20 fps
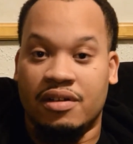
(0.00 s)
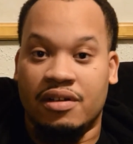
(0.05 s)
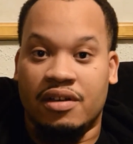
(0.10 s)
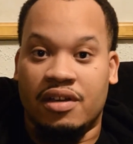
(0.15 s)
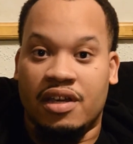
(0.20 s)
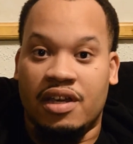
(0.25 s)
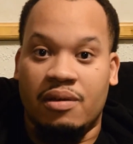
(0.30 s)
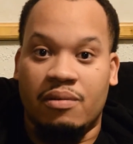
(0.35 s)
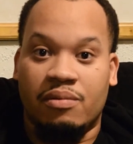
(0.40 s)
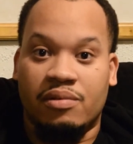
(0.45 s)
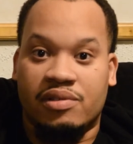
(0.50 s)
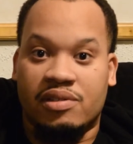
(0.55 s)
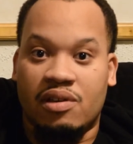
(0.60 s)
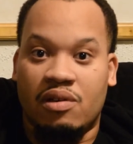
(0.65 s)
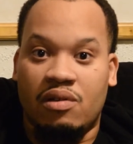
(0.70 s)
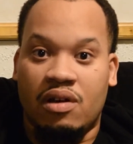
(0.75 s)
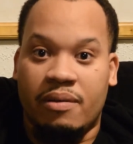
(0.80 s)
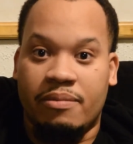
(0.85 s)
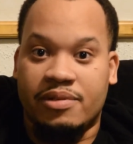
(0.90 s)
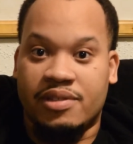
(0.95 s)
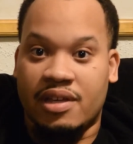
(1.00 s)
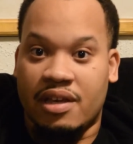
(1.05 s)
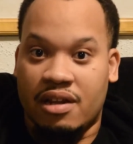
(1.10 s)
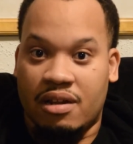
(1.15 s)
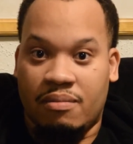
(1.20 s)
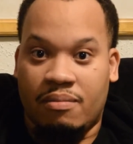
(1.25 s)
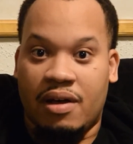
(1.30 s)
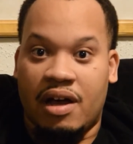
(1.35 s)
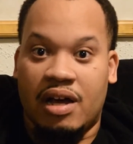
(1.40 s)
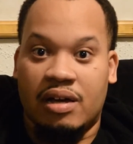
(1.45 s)
he was so upset
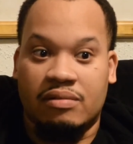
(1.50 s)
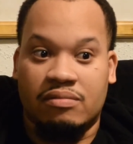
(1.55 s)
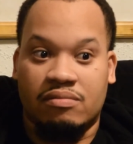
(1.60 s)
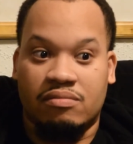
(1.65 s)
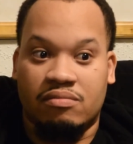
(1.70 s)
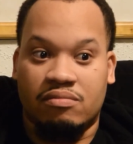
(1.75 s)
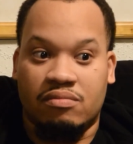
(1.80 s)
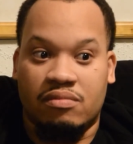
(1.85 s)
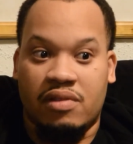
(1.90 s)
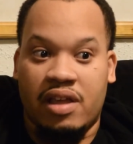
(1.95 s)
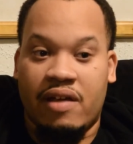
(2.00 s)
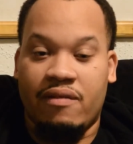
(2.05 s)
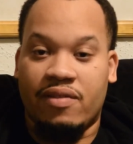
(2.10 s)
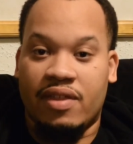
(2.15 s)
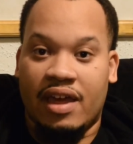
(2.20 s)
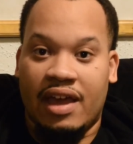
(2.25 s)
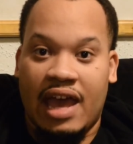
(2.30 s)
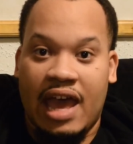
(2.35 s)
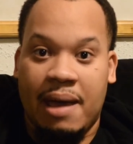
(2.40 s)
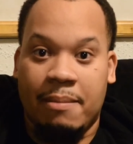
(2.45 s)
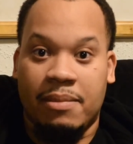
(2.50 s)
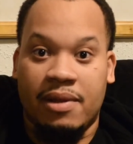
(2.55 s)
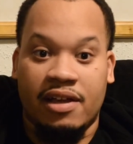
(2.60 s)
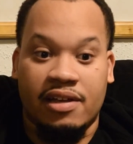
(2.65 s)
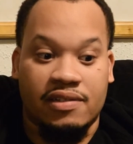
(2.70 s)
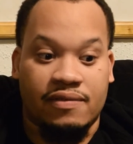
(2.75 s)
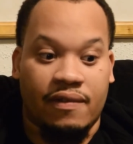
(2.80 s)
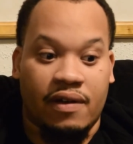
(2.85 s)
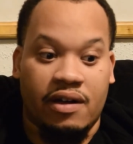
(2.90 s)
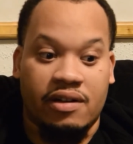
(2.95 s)
about everything happening as
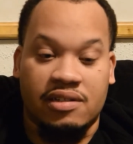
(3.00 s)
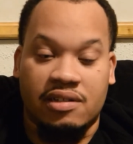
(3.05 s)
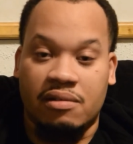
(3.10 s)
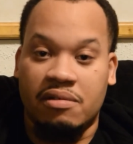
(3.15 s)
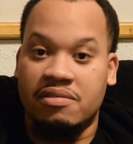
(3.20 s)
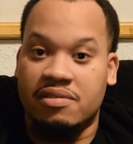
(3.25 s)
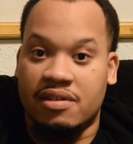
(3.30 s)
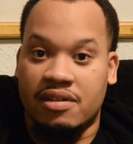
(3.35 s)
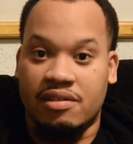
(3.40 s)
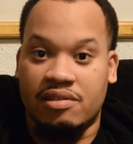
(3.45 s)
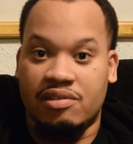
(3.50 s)
far as losing his